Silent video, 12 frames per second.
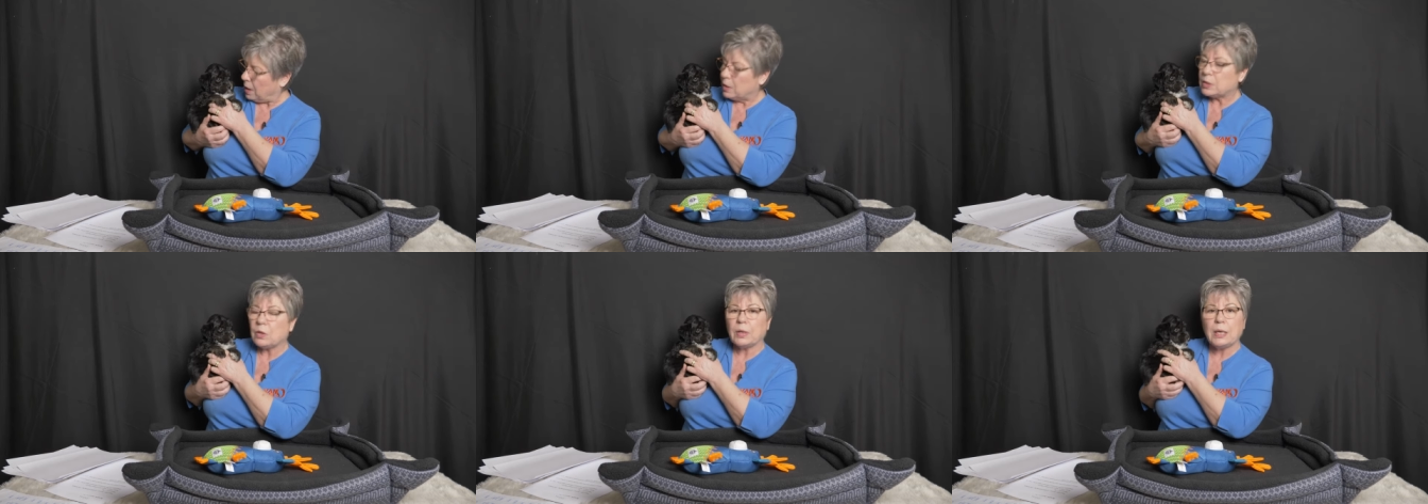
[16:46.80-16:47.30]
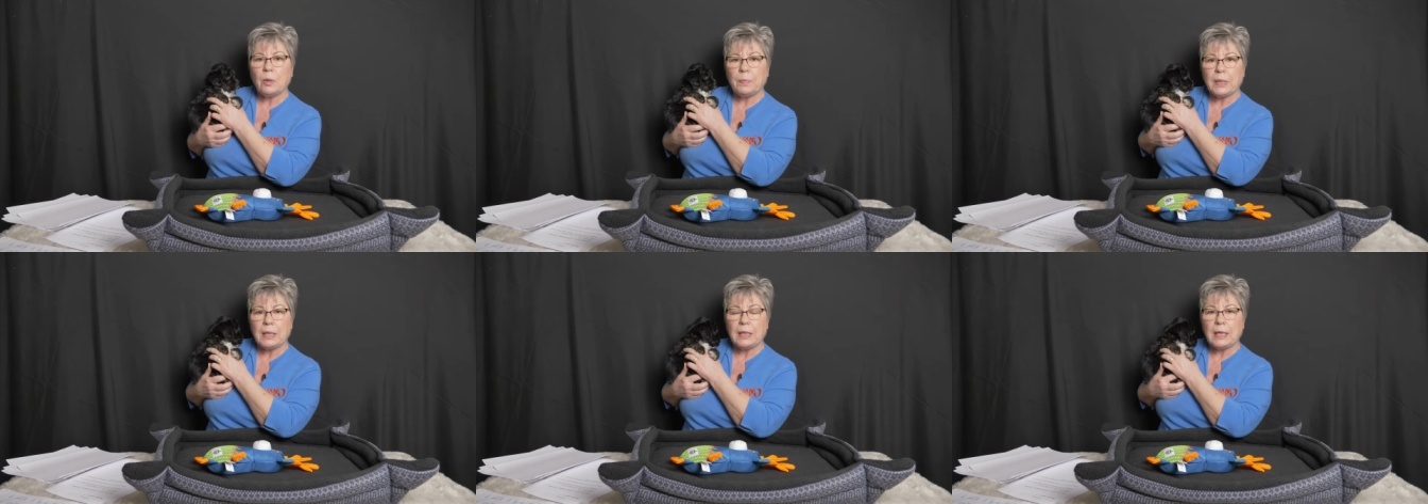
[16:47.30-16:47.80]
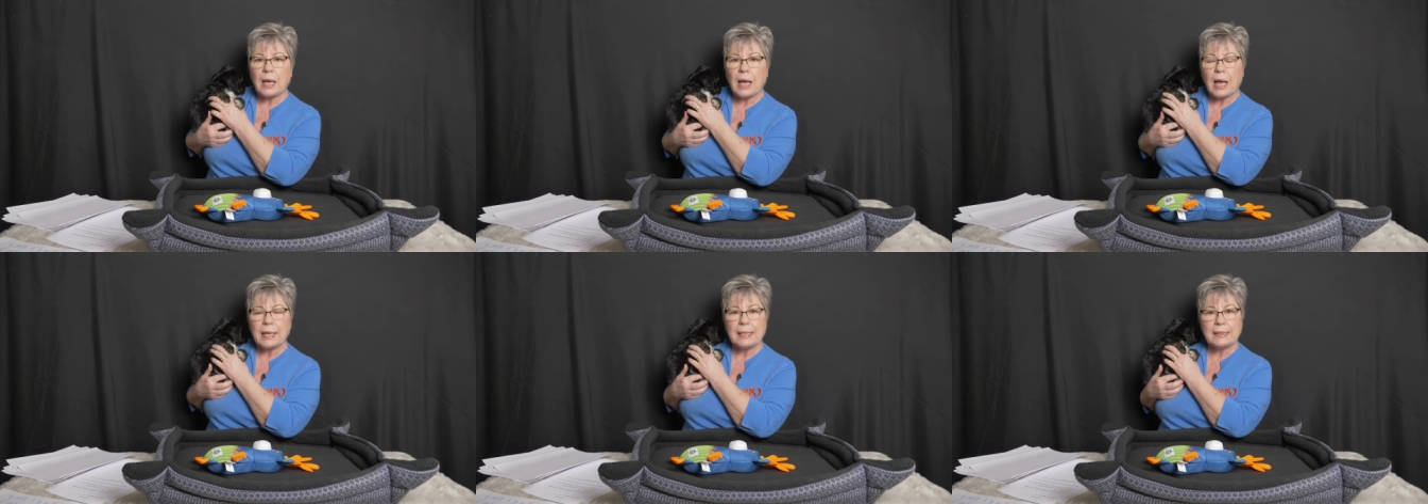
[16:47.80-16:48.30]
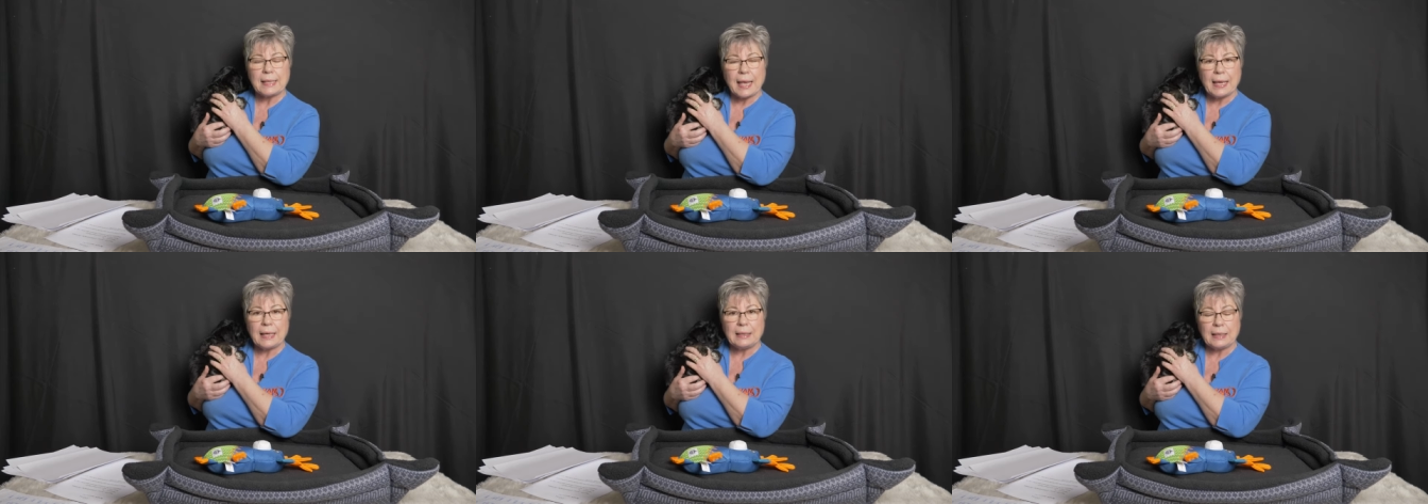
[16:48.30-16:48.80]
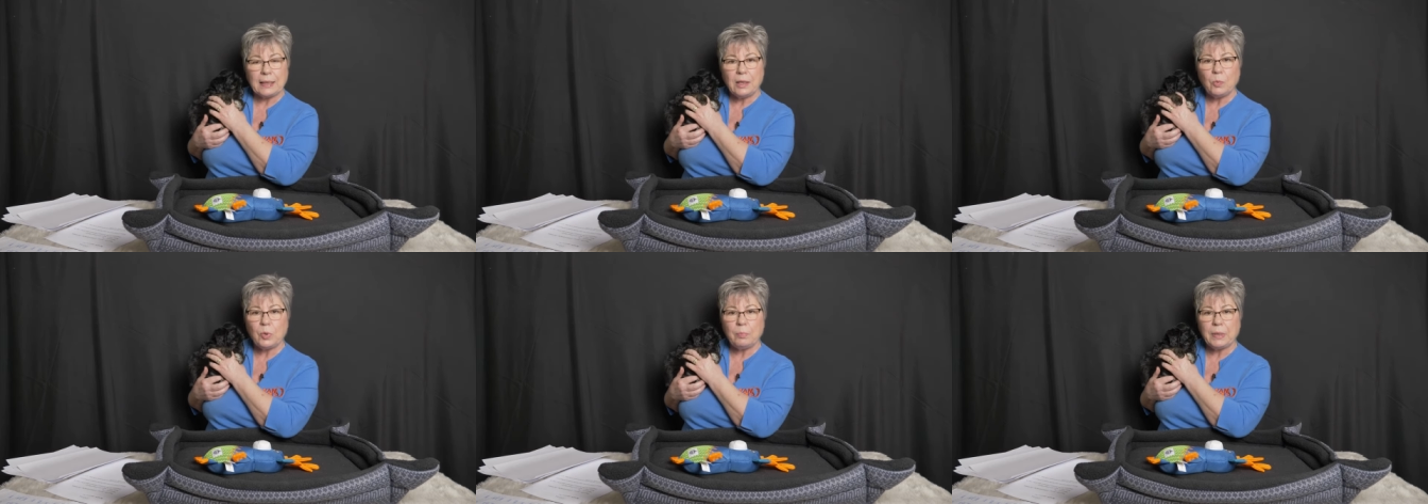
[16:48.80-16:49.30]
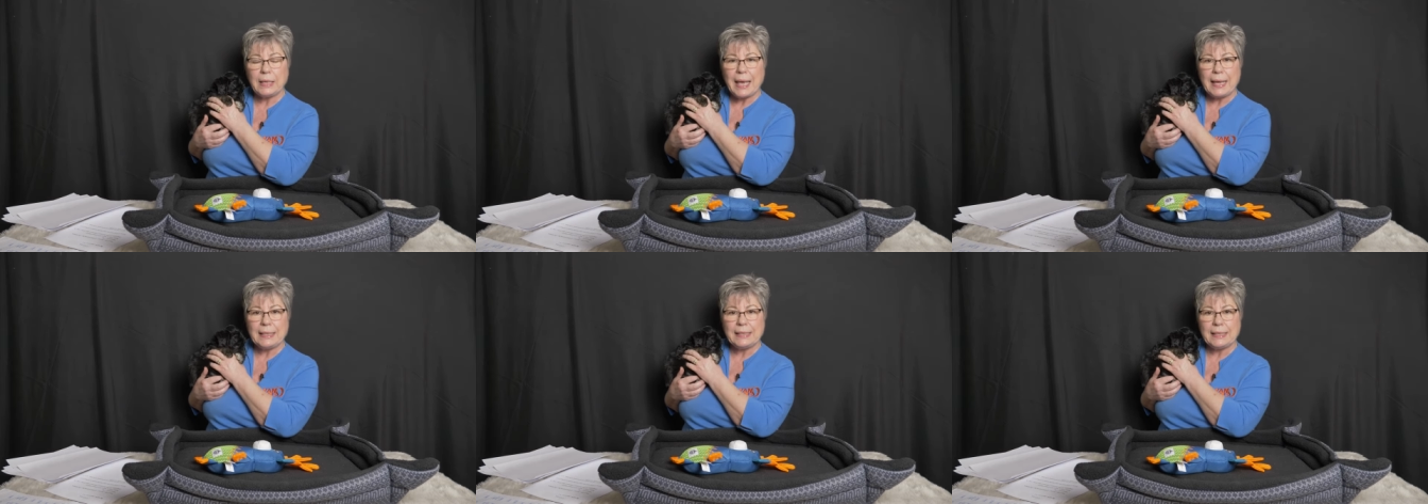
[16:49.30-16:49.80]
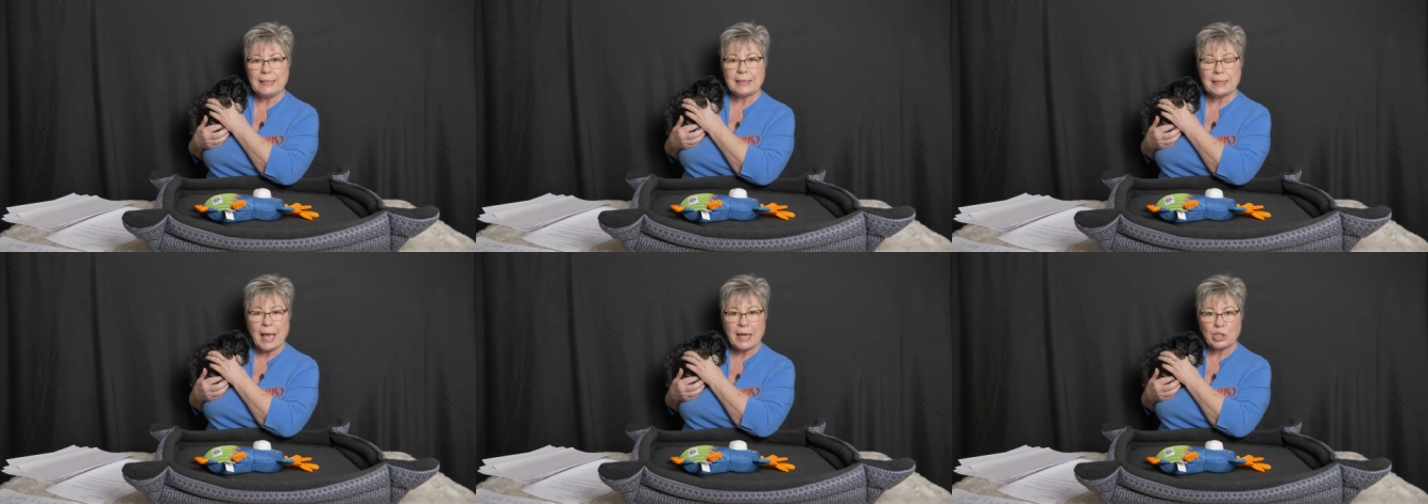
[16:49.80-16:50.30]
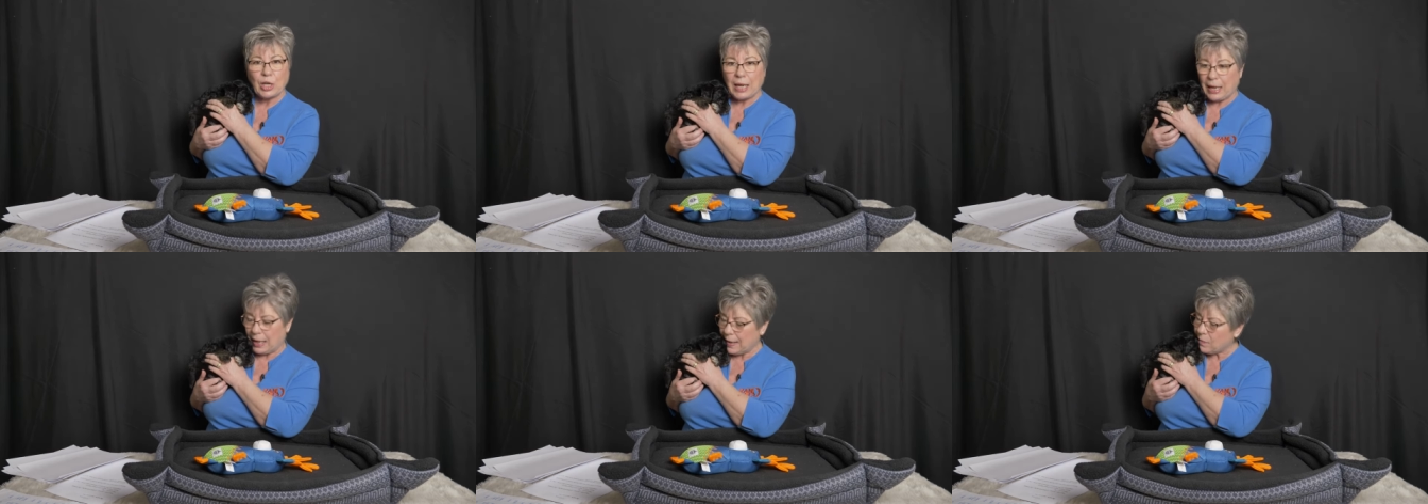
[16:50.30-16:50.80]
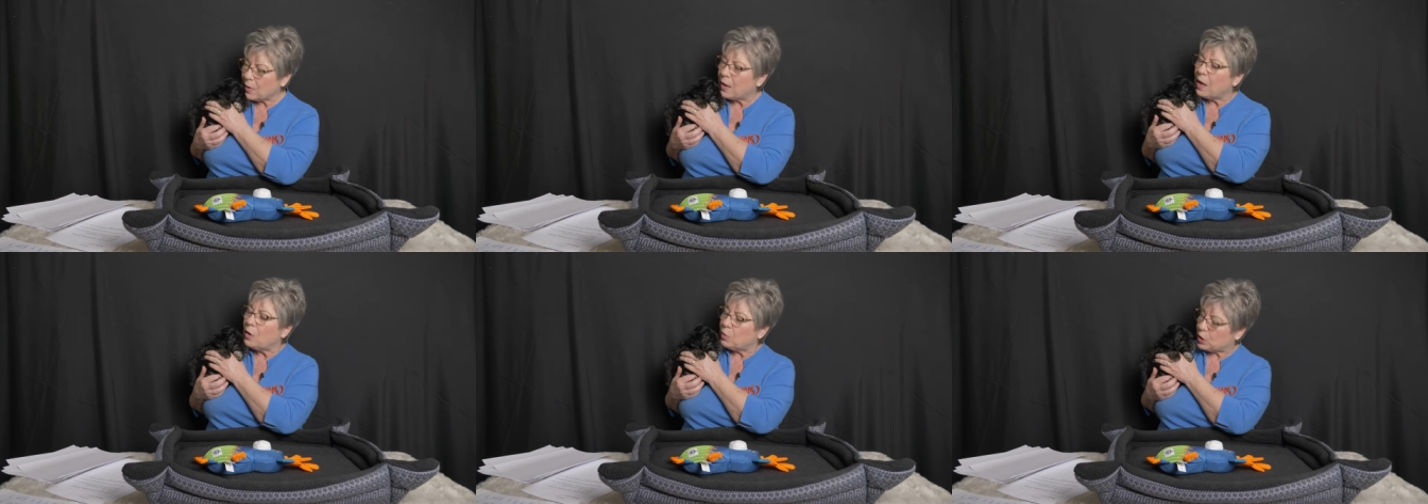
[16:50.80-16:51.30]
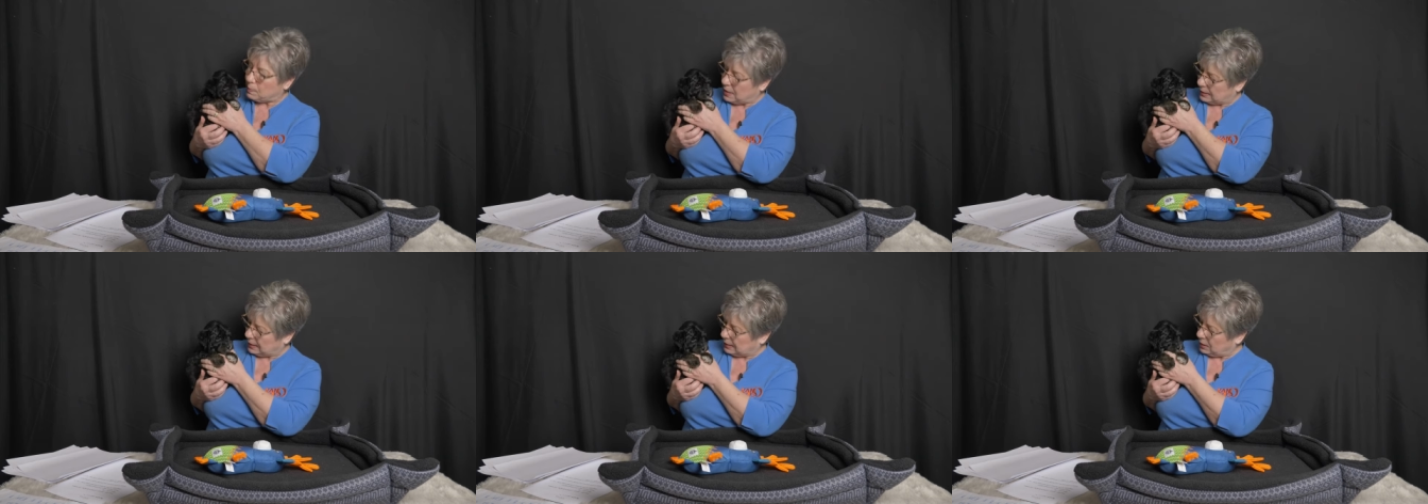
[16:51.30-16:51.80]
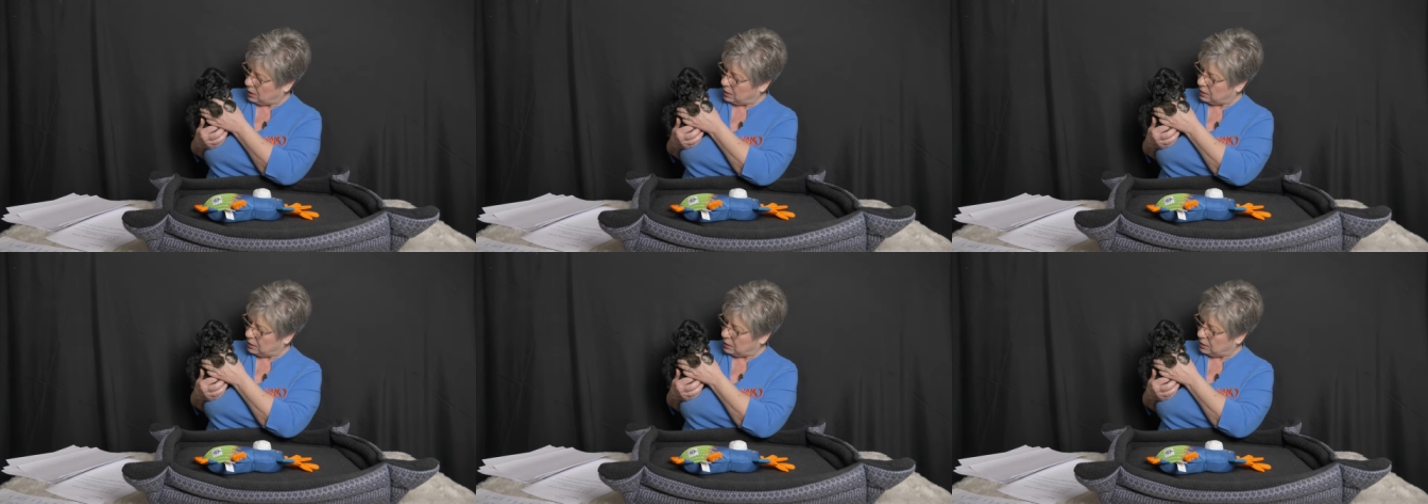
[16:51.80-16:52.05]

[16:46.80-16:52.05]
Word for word: So he'll be, uh, his A allele will be AT slash A which means he's,